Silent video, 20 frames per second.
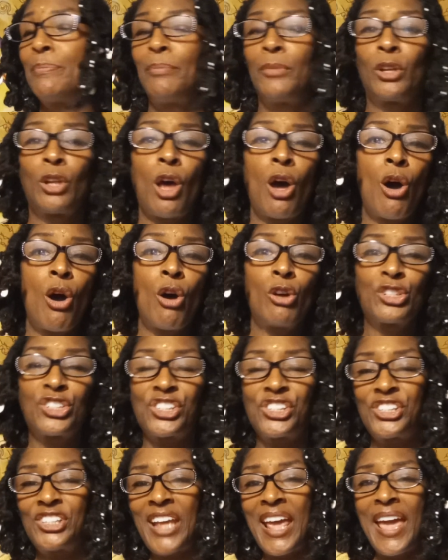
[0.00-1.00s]
long
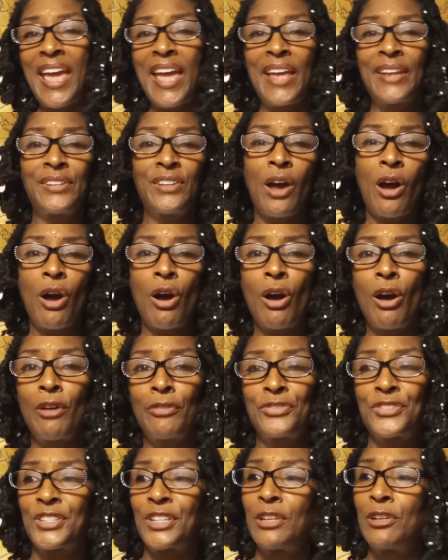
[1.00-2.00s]

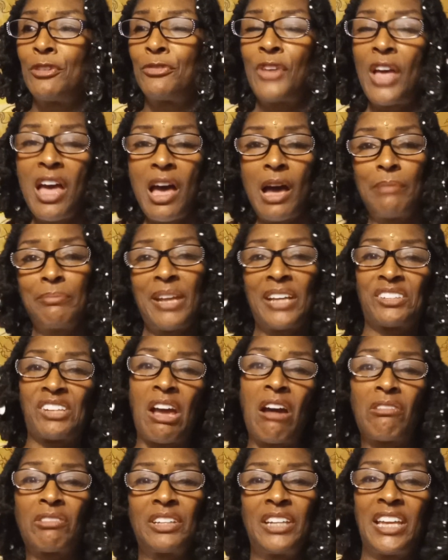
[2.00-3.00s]
standoffs of, I'm not
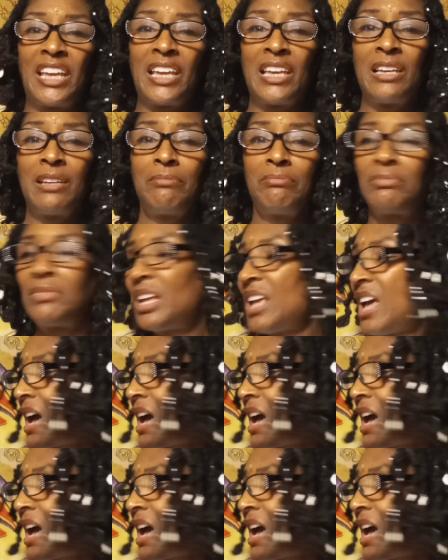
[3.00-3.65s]
talking to him,